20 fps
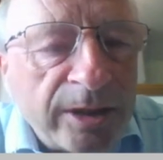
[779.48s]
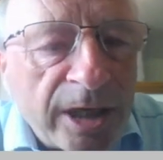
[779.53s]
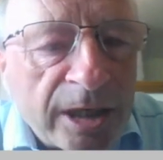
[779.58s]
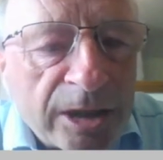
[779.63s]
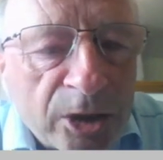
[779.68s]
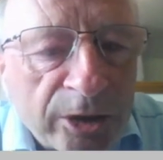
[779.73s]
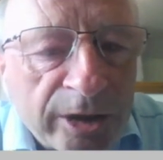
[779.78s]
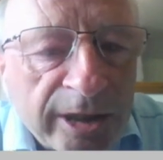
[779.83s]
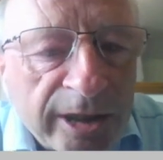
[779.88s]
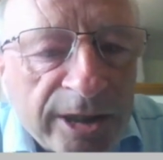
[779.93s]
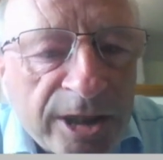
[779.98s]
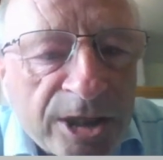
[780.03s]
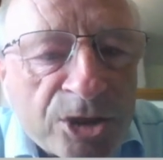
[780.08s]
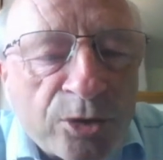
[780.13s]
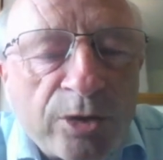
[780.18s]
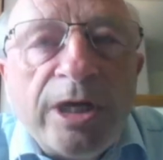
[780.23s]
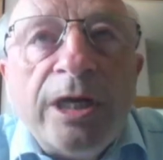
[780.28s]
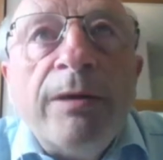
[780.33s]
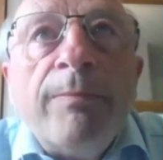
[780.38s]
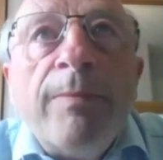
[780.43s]
you're not looking at the
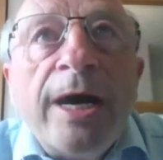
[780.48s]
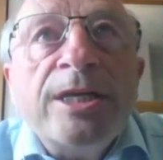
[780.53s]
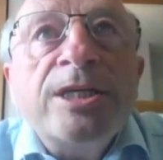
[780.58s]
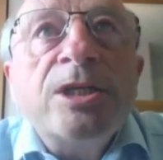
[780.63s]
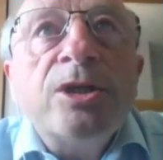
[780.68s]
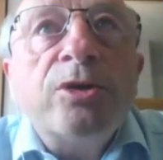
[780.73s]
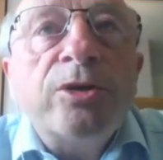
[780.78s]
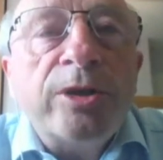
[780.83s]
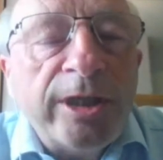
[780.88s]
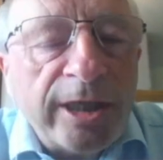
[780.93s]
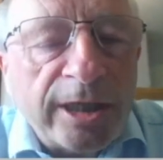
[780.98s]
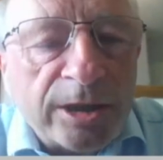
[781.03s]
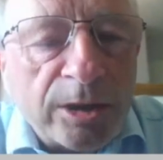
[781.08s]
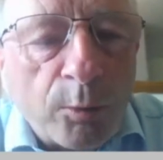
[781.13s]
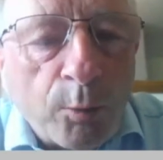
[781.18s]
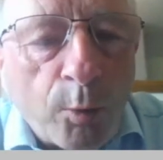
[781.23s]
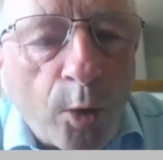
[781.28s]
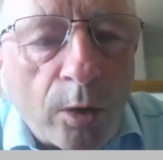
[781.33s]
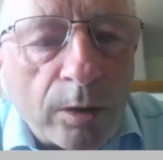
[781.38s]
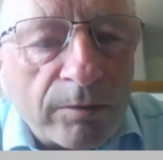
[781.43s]
screen. Imagine looking at
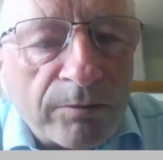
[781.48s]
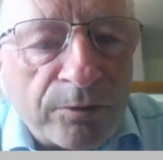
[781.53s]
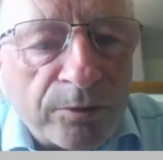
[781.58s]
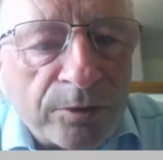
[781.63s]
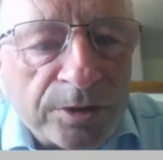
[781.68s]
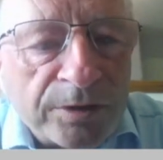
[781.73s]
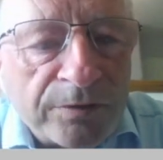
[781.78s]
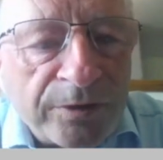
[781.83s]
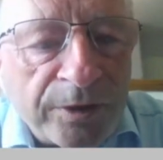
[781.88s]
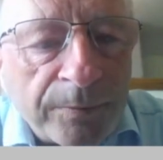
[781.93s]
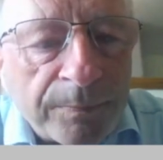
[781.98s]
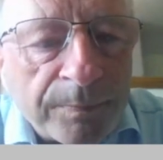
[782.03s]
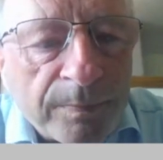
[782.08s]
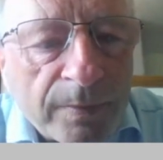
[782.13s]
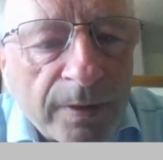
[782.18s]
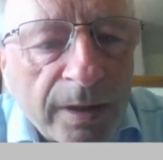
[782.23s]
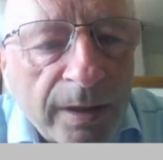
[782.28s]
the wall in front of you.